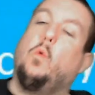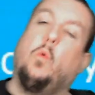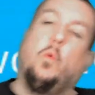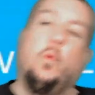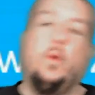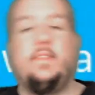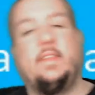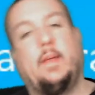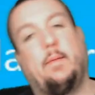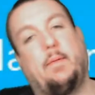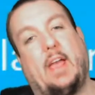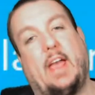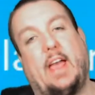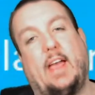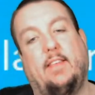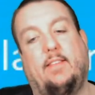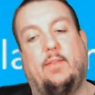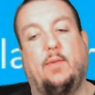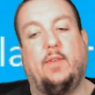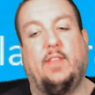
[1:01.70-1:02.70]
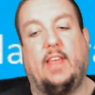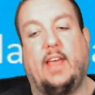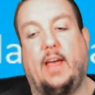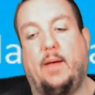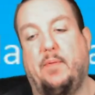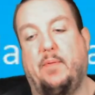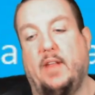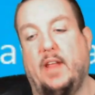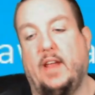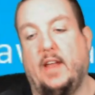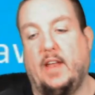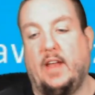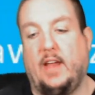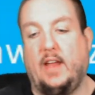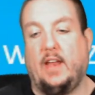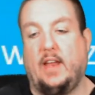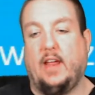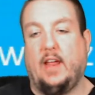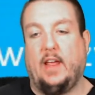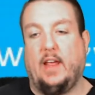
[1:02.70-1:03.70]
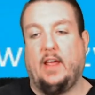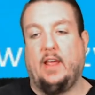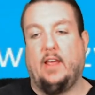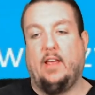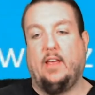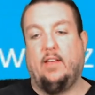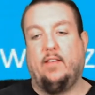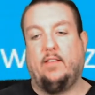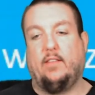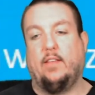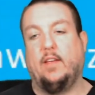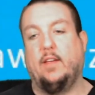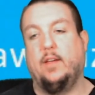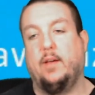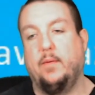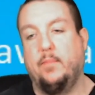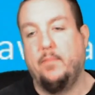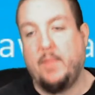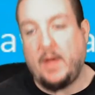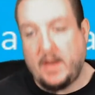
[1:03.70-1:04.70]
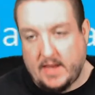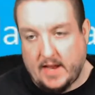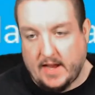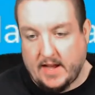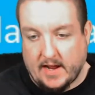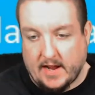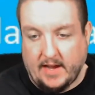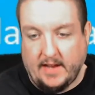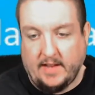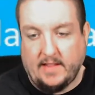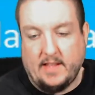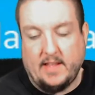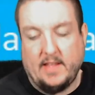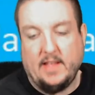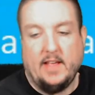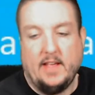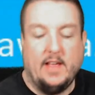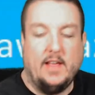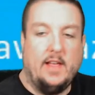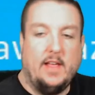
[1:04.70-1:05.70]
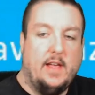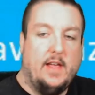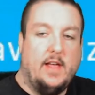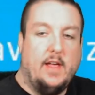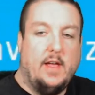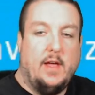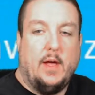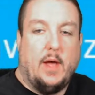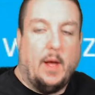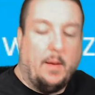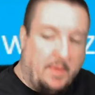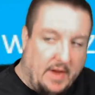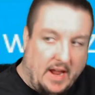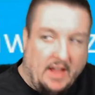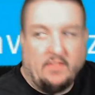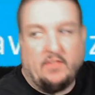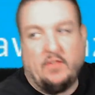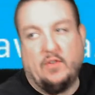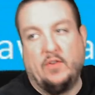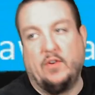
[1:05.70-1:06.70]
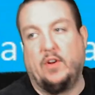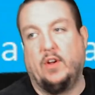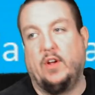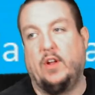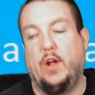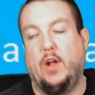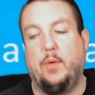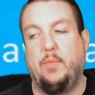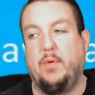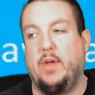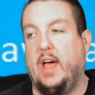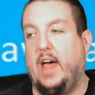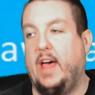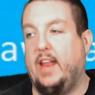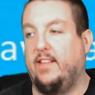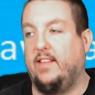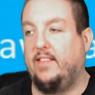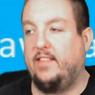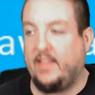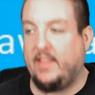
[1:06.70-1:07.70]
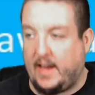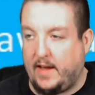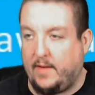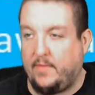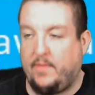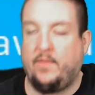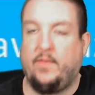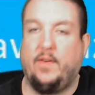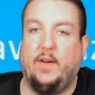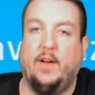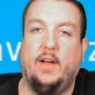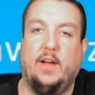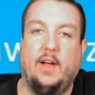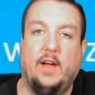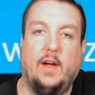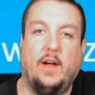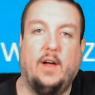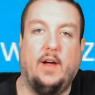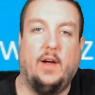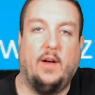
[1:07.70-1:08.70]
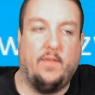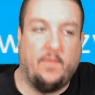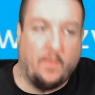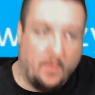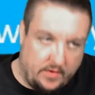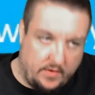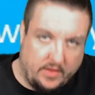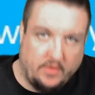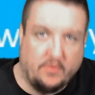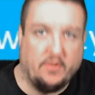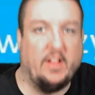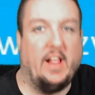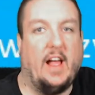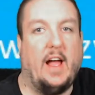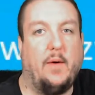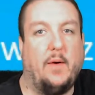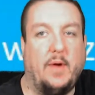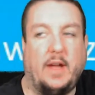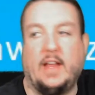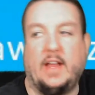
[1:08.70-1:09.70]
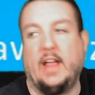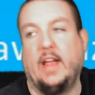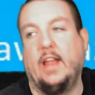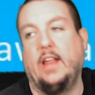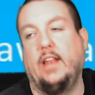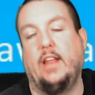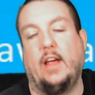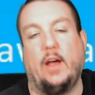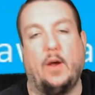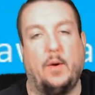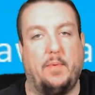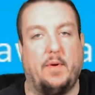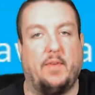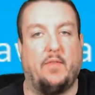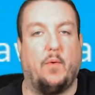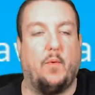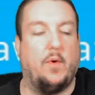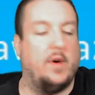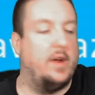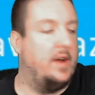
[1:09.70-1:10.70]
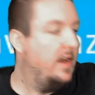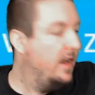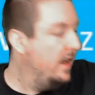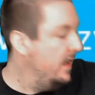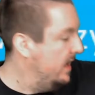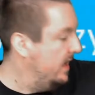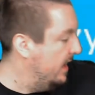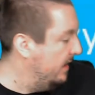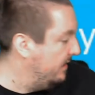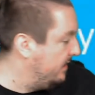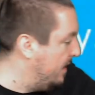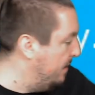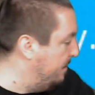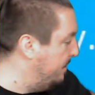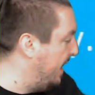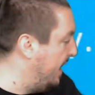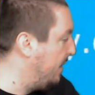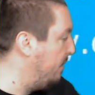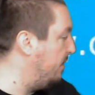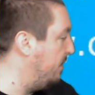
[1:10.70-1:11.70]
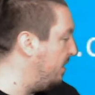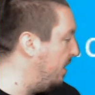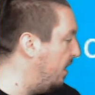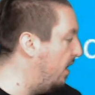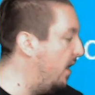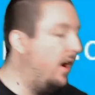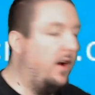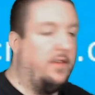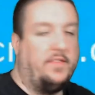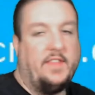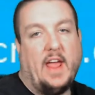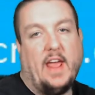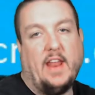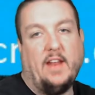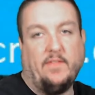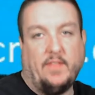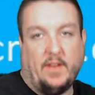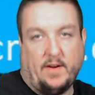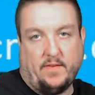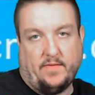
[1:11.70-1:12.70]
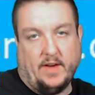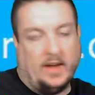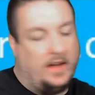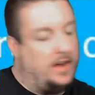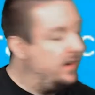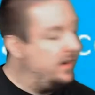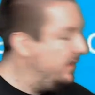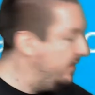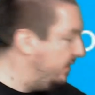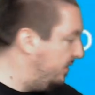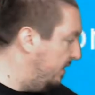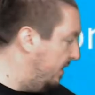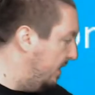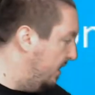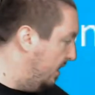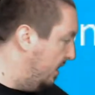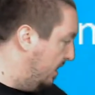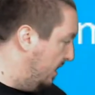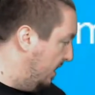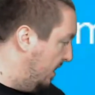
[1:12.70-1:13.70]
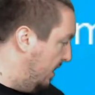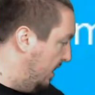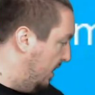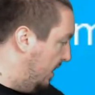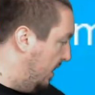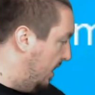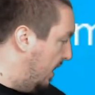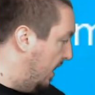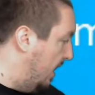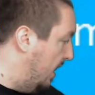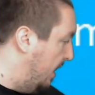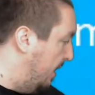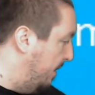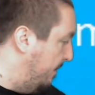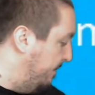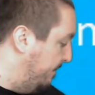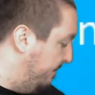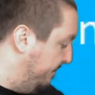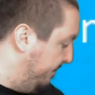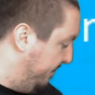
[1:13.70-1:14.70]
What's up, guys? What's happening? It is Monday night. Hope you guys are doing good. Hope you had a safe 4th of July weekend. I hope everyone has come back with all 10 of their fingers. Um,